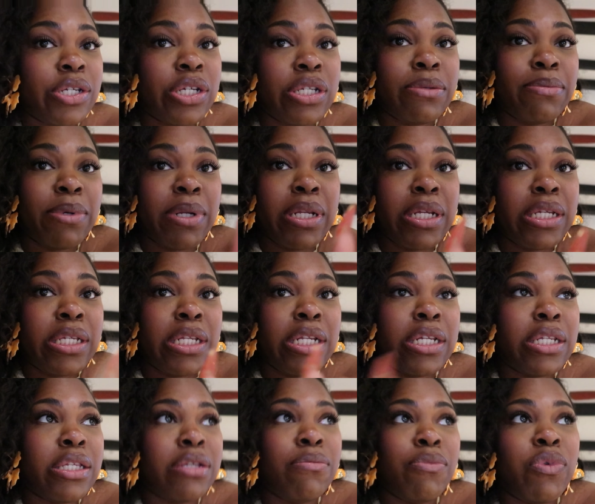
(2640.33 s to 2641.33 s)
just been
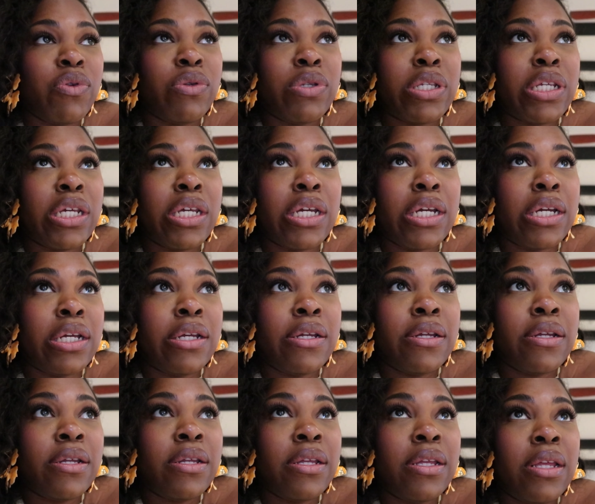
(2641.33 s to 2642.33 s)
listening to music
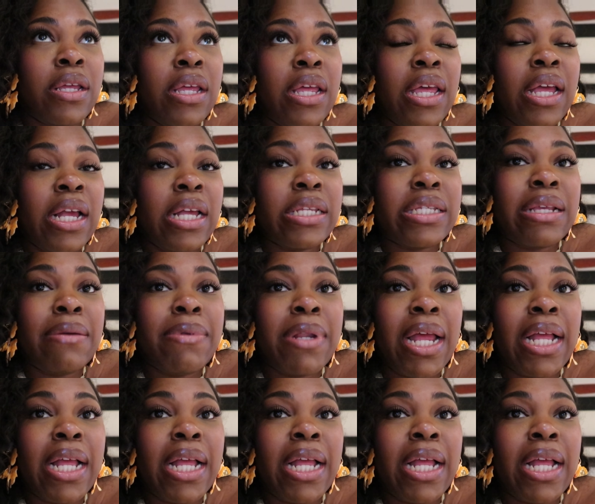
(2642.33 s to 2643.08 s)
because I'm